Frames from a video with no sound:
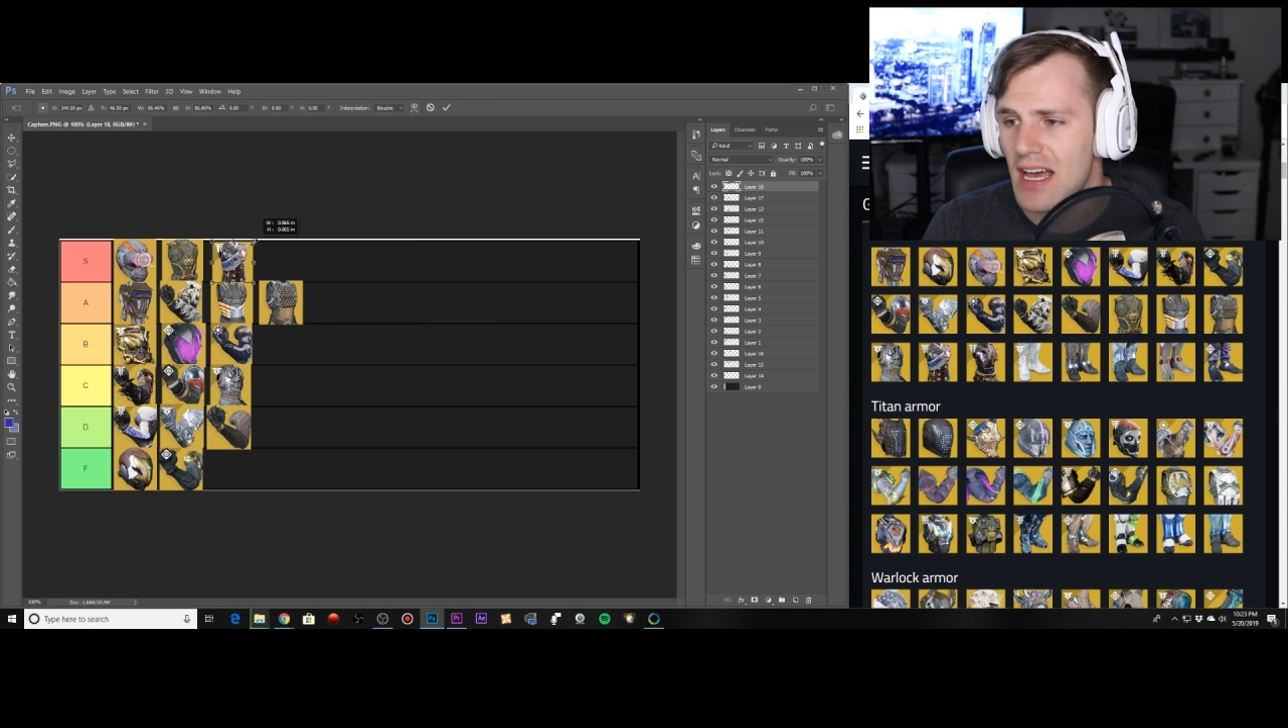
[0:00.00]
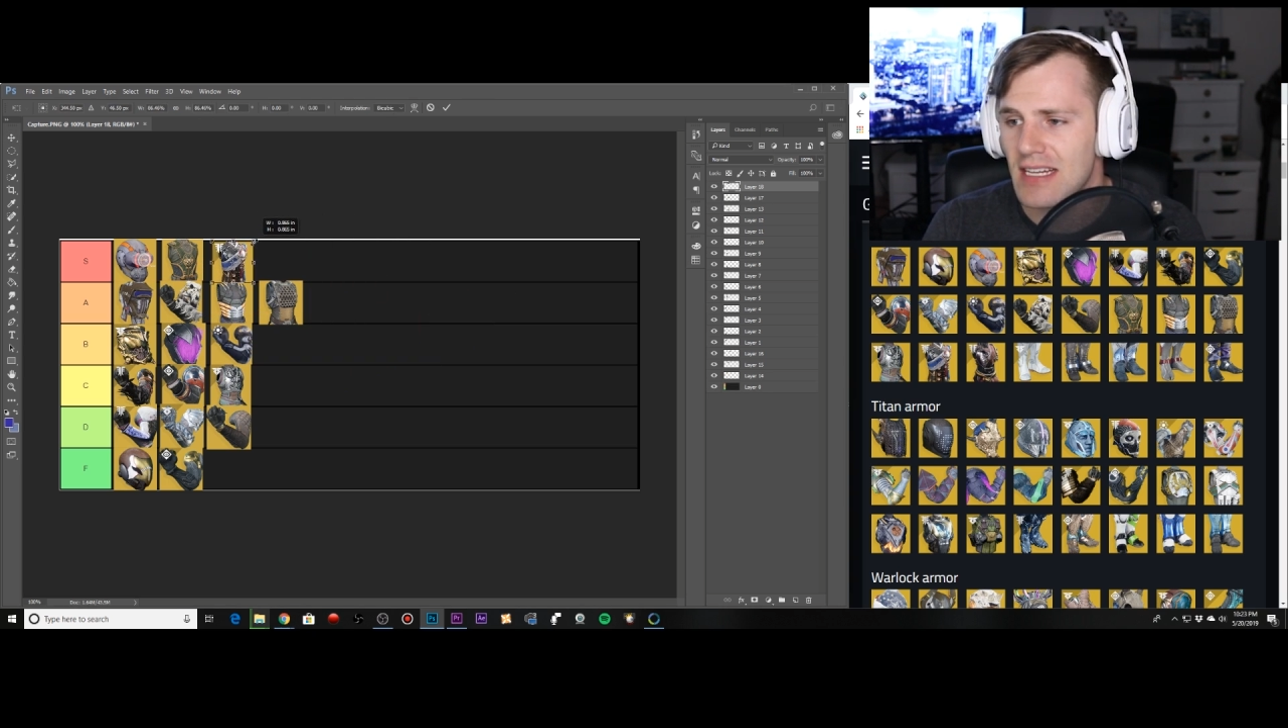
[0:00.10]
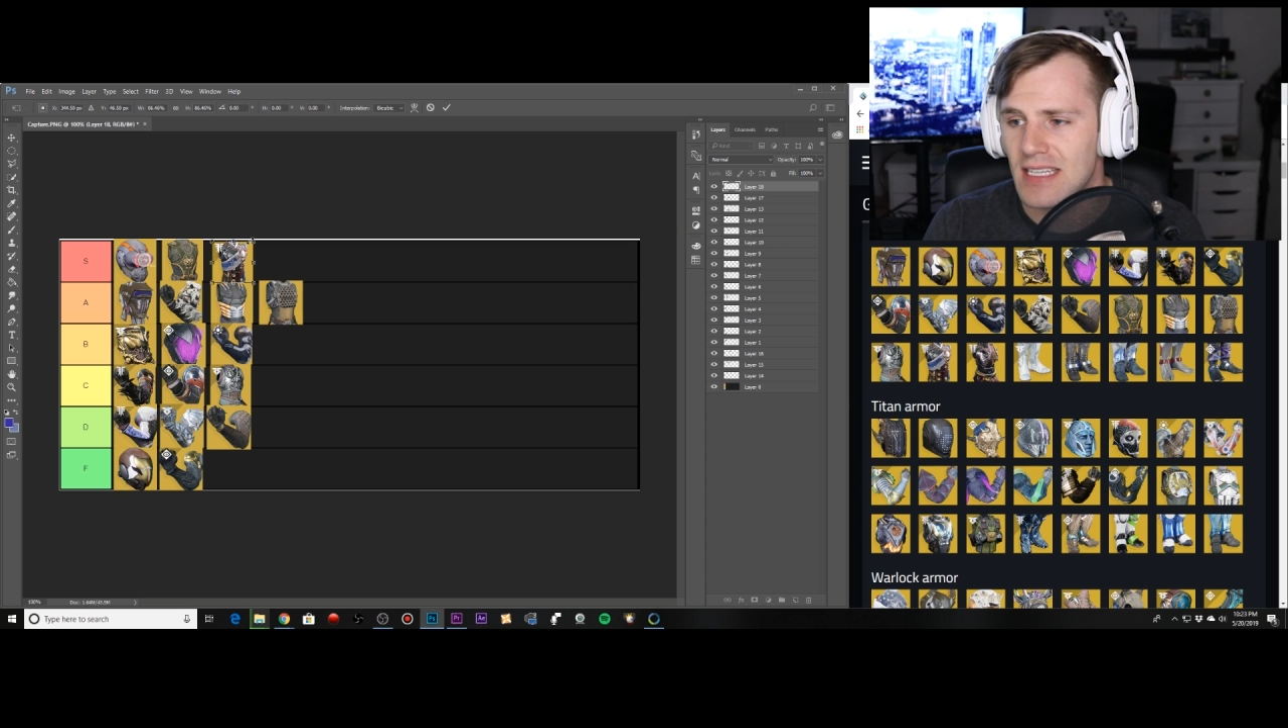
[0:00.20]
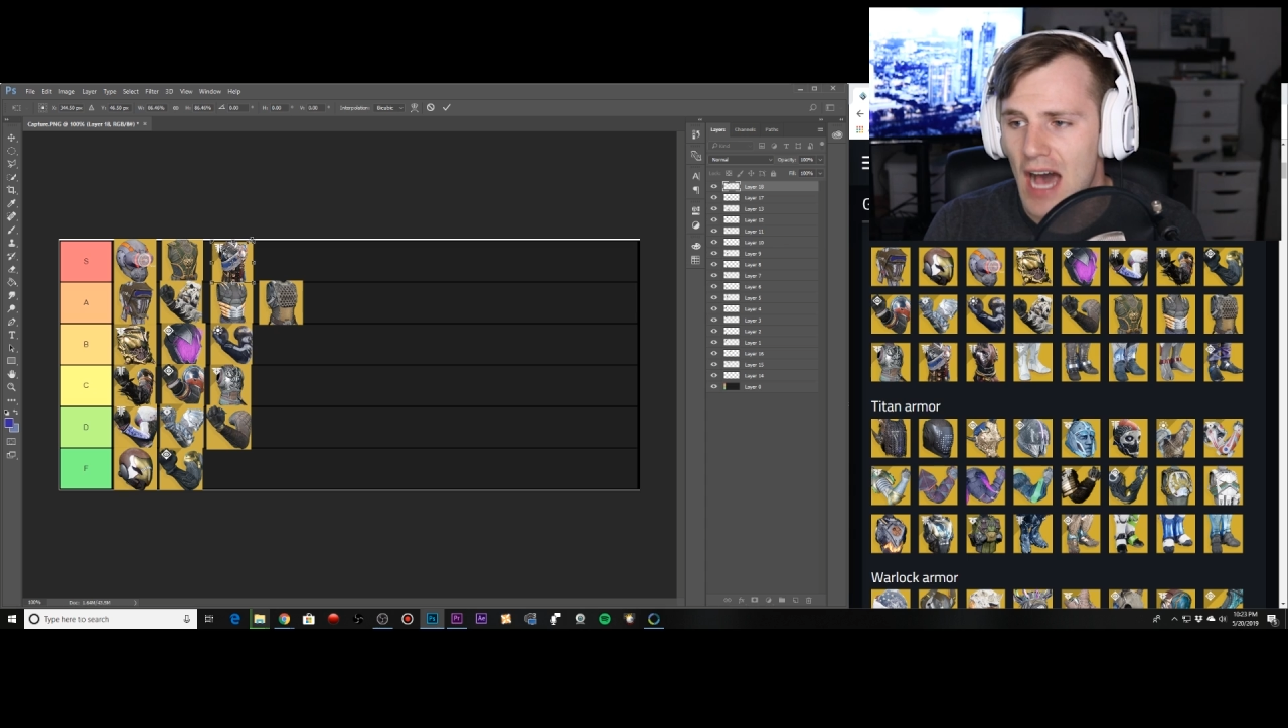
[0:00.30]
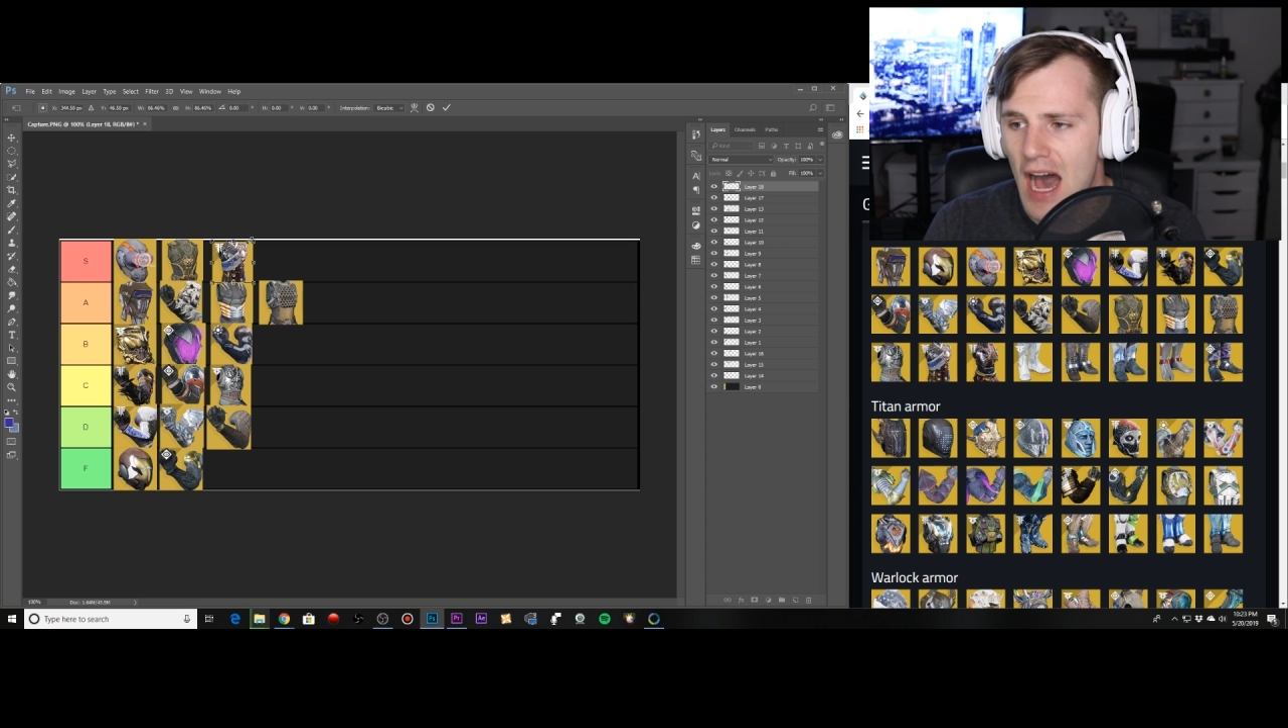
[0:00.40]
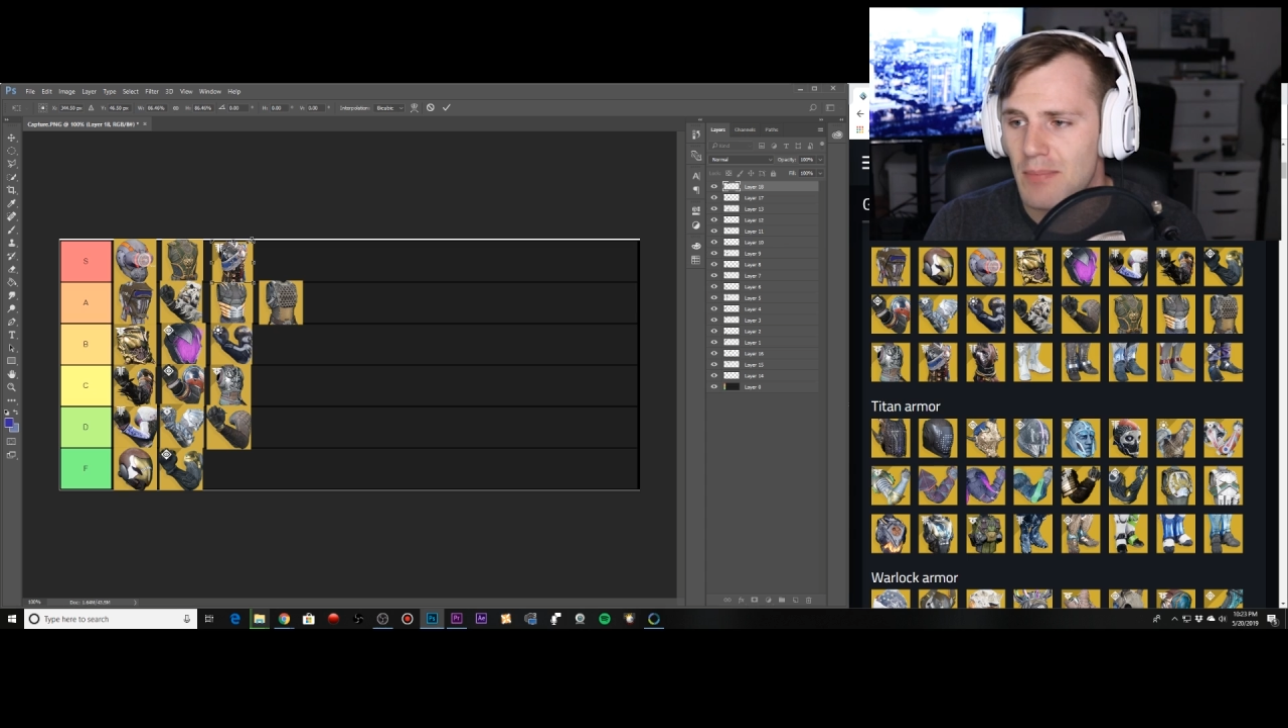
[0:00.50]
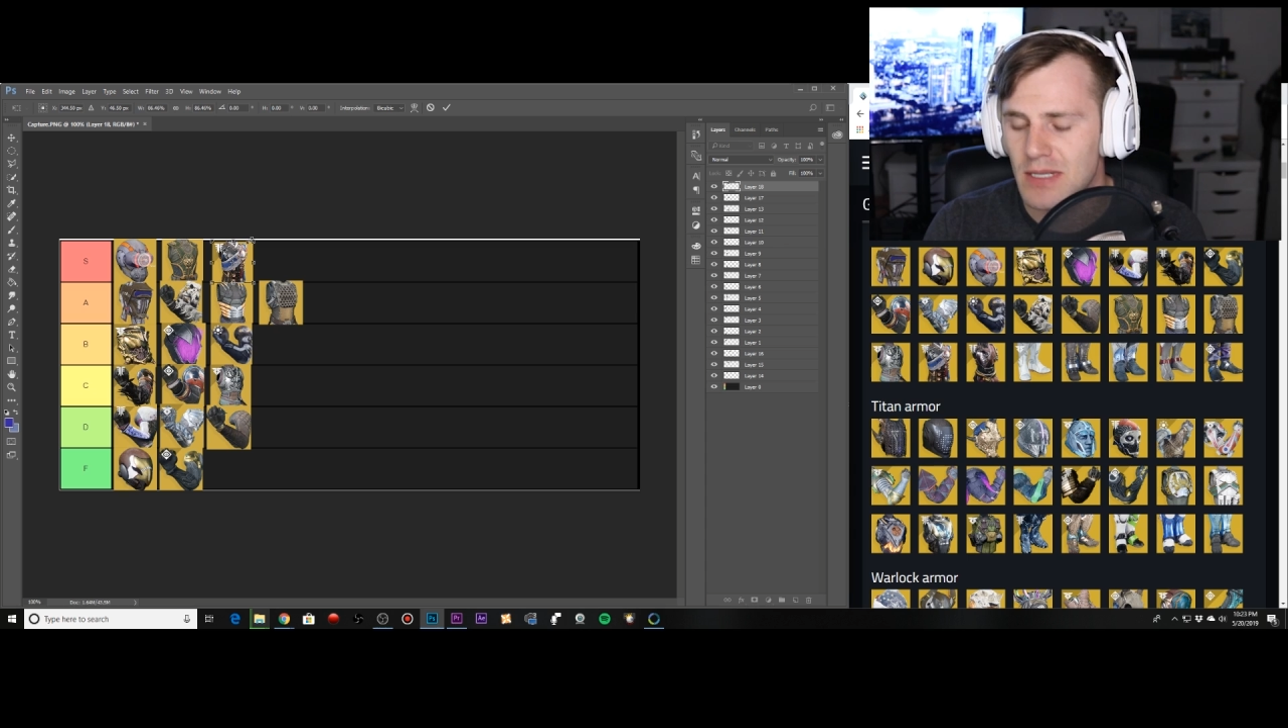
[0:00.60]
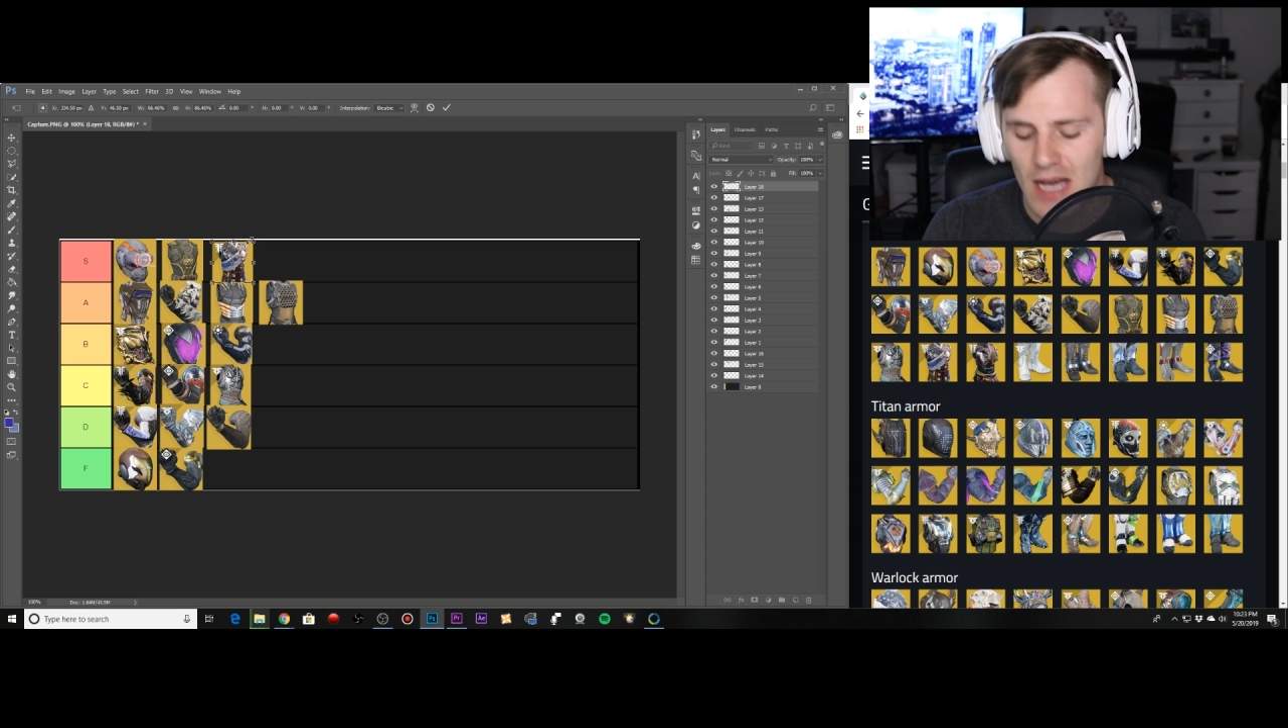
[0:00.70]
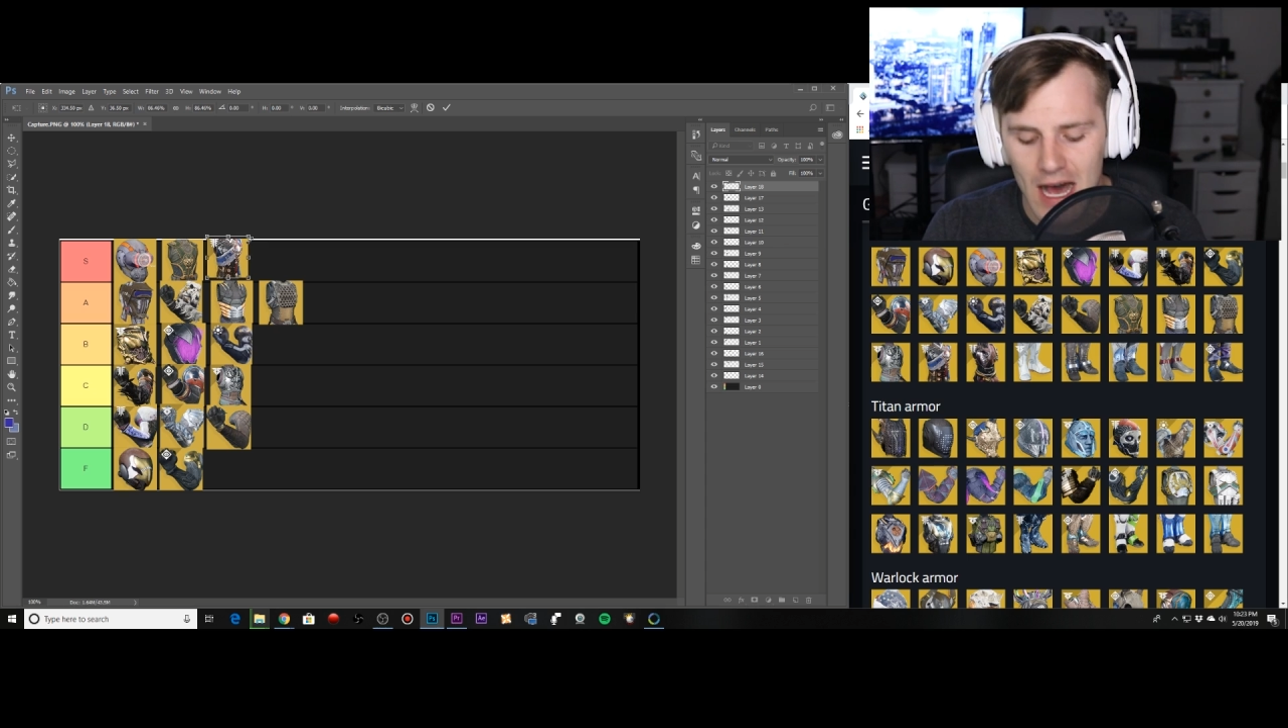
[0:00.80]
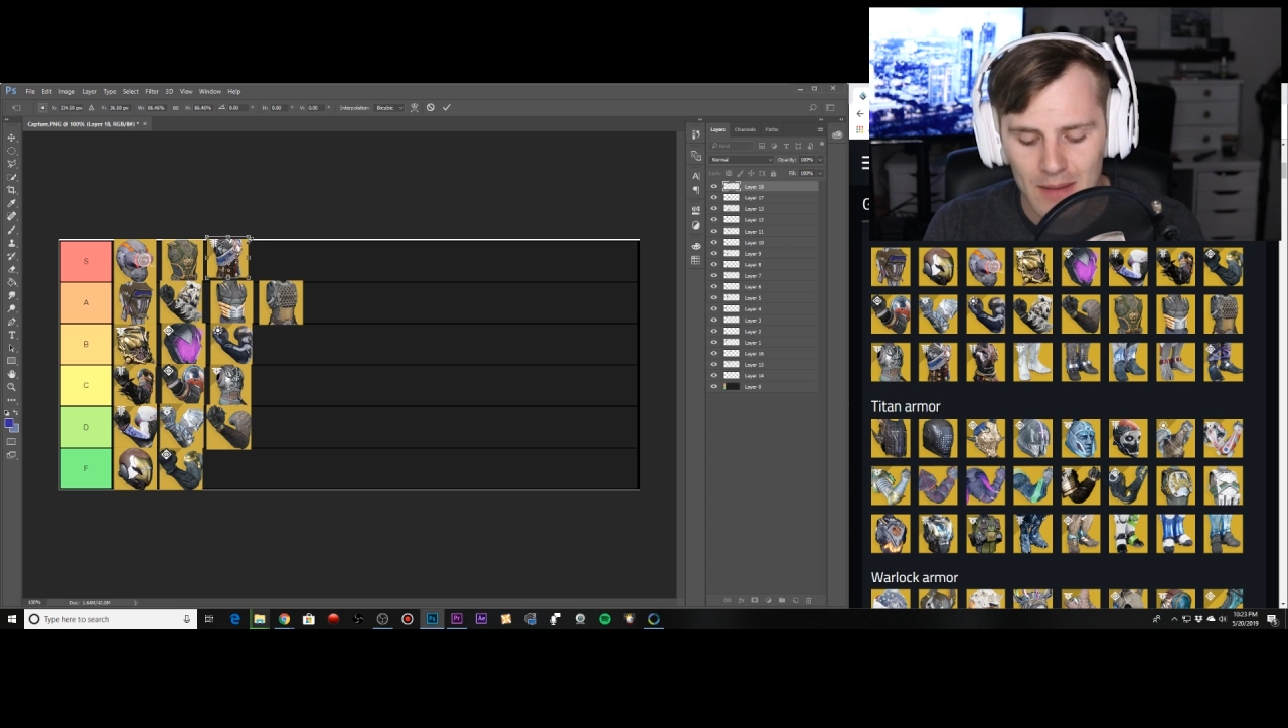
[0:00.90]
a
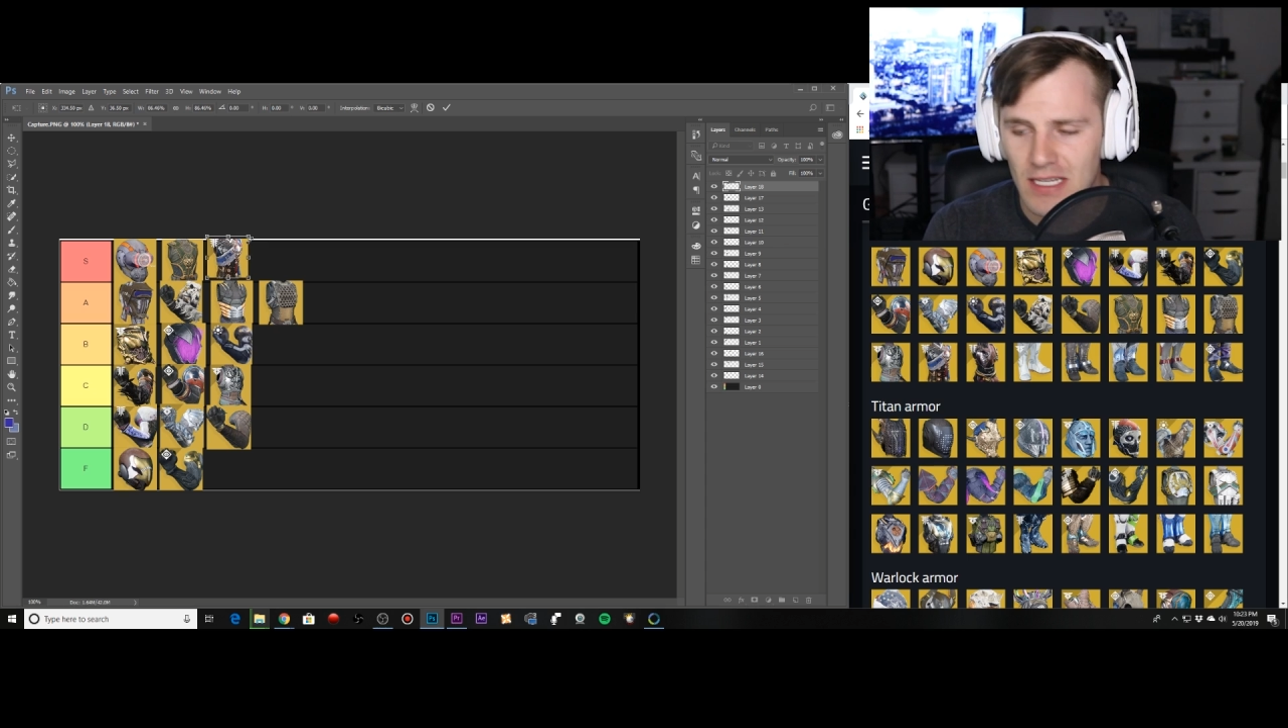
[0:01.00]
top